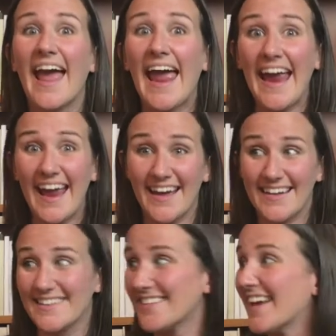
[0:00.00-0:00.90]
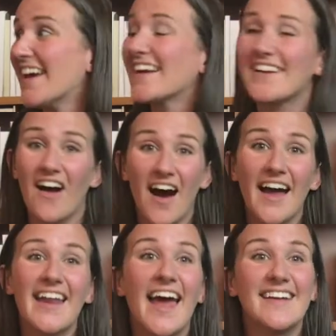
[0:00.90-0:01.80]
and
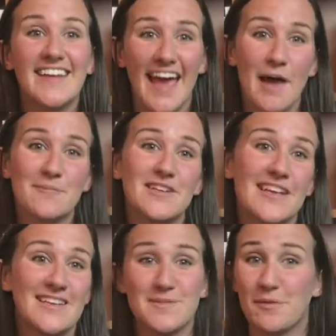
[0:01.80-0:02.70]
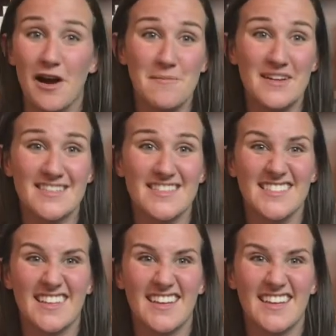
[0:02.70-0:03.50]
God had kept his promise.